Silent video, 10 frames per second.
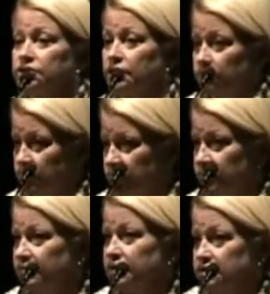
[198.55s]
and I will
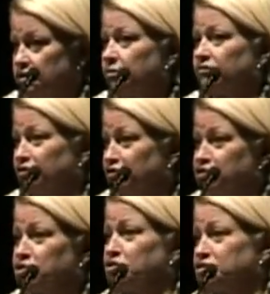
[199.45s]
reveal some of the
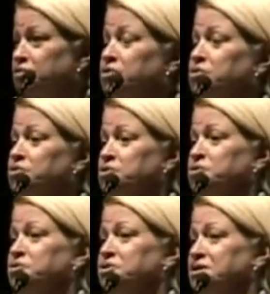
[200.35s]
results with you so
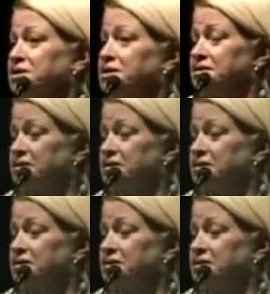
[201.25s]
you see that